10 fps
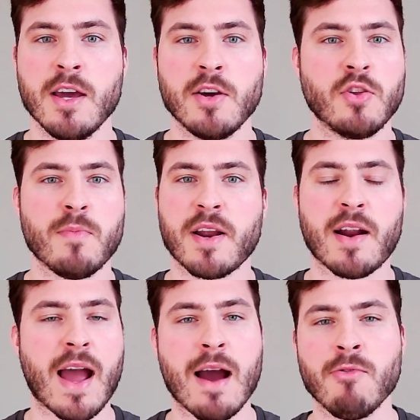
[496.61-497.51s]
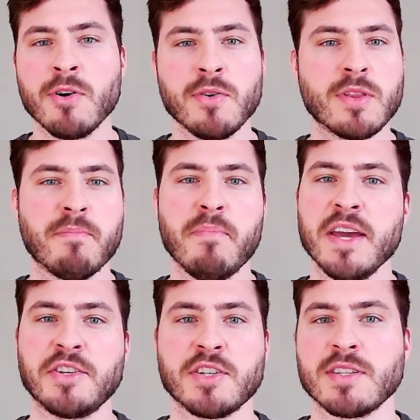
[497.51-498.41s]
no matter how good the
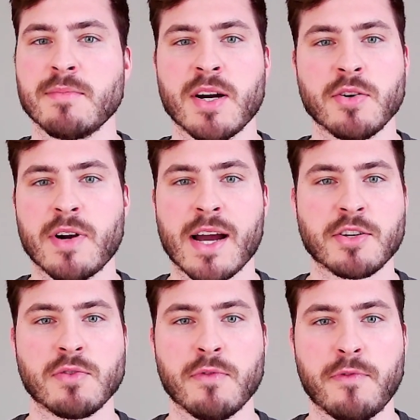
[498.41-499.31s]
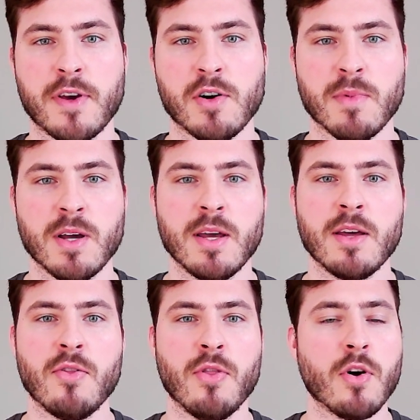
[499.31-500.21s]
pitch is about your actual film,
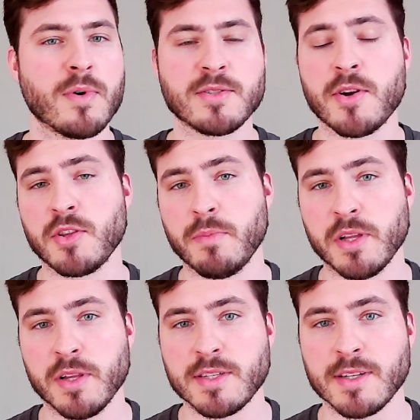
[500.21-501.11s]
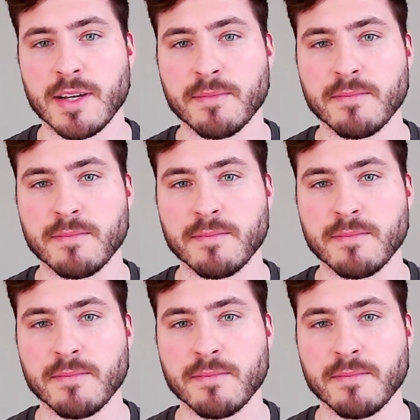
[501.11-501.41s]
no one's going to be listening.